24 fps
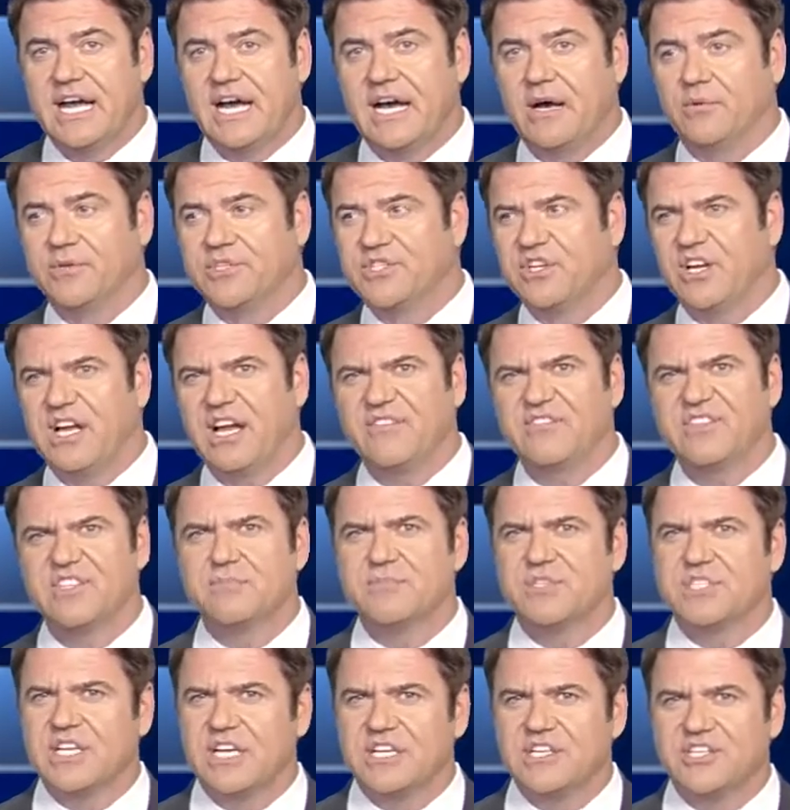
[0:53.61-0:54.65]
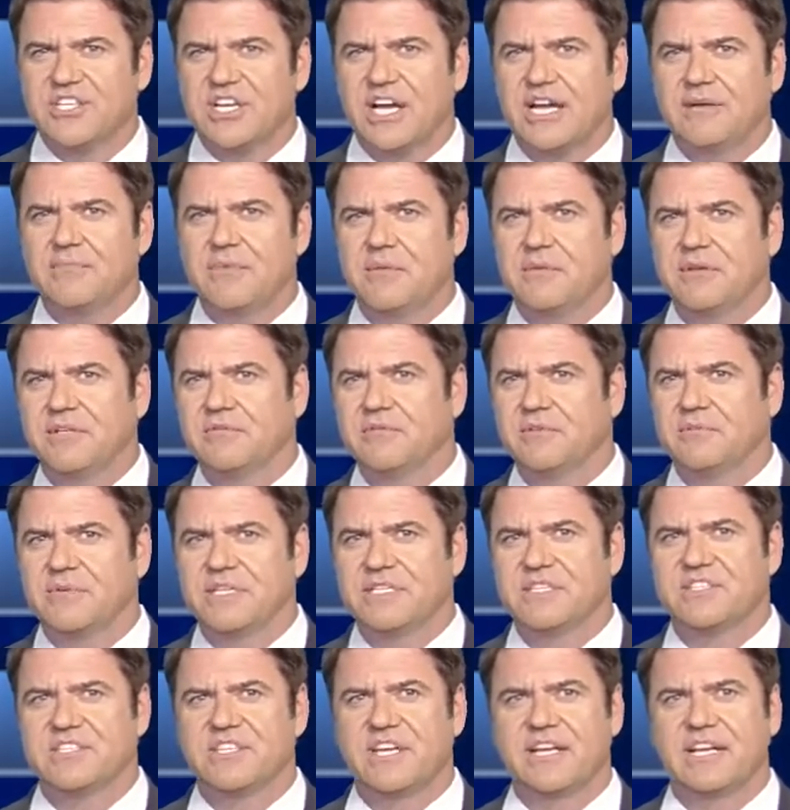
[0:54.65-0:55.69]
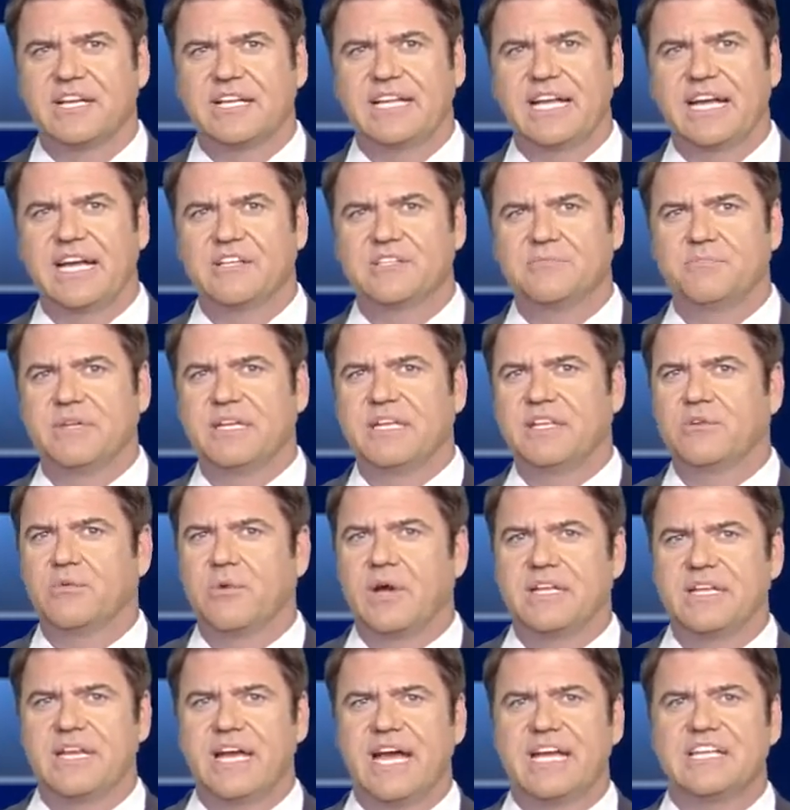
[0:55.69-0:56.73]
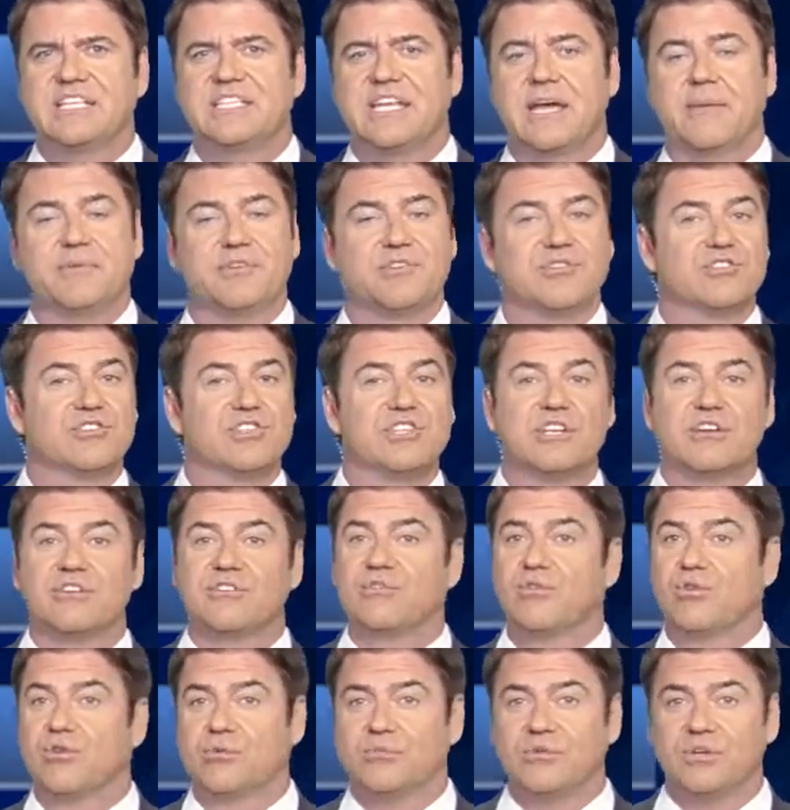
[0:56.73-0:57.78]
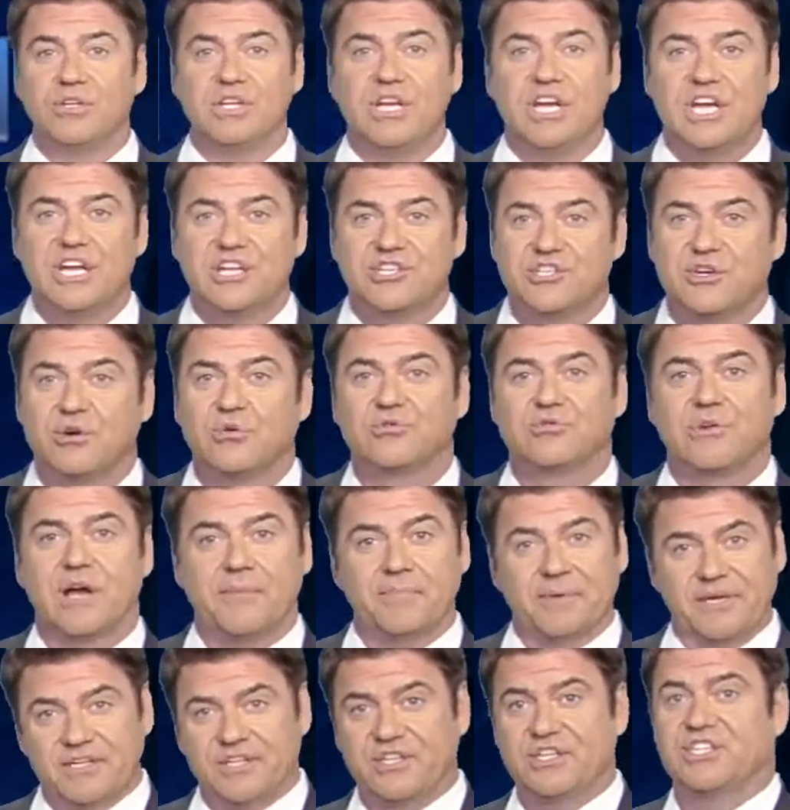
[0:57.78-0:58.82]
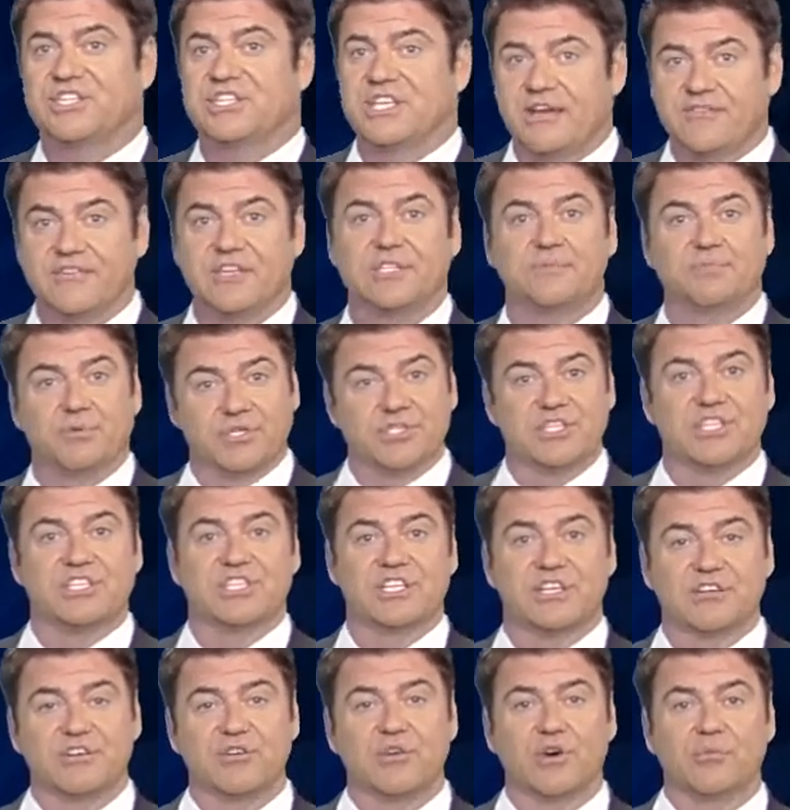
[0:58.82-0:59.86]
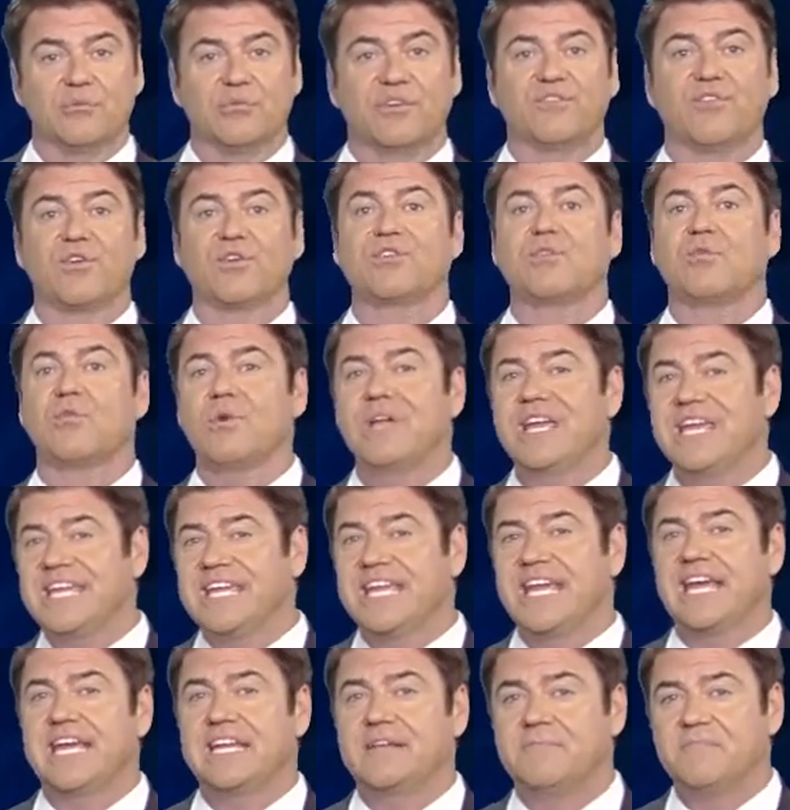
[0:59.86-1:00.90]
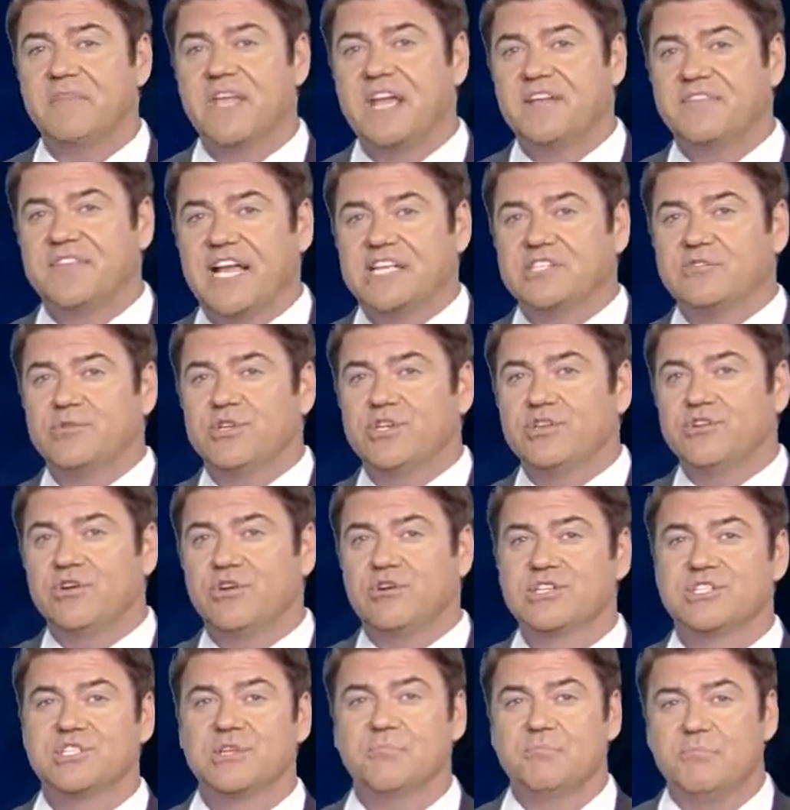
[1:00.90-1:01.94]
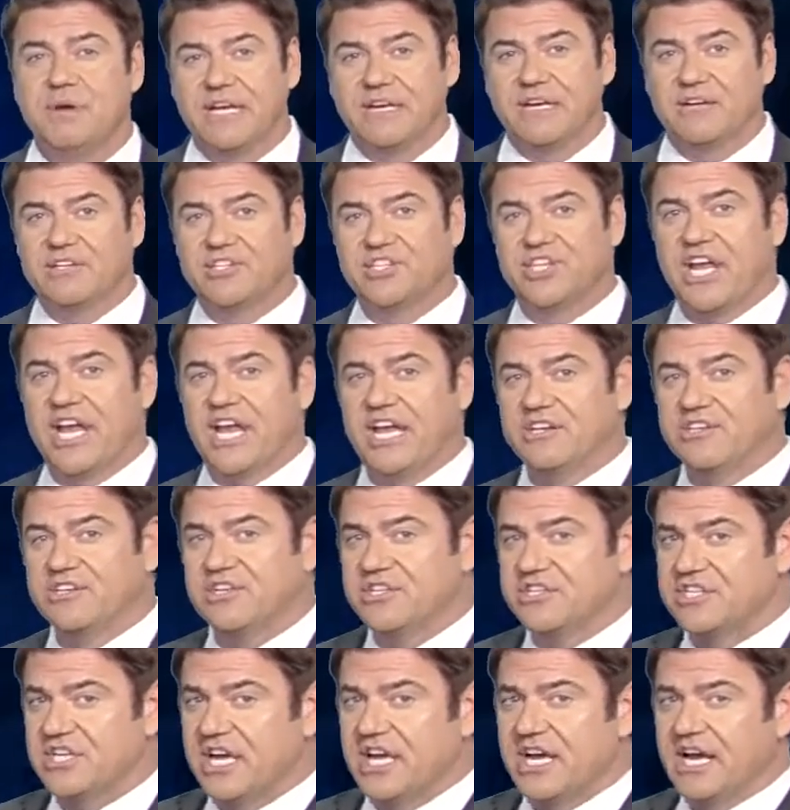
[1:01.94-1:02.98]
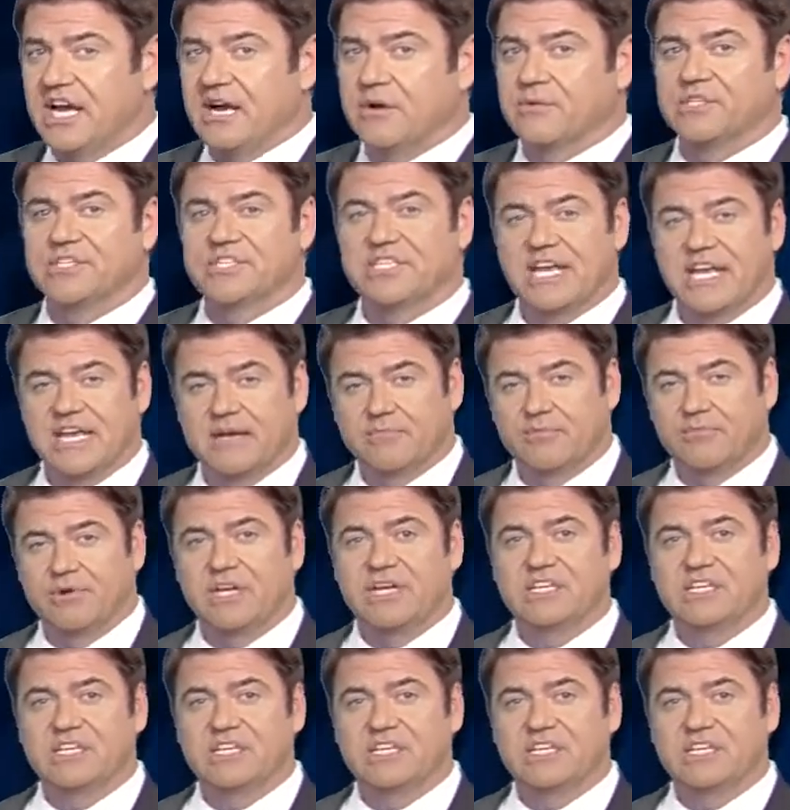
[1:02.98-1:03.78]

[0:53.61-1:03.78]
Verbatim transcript: Uh, we'll still have some sunshine, maybe a little mix of sun and clouds, but either way, nice temperatures near normal. So dropping into the 70s puts us near normal. For the weekend, that's when you notice the bigger changes. Uh, we're staying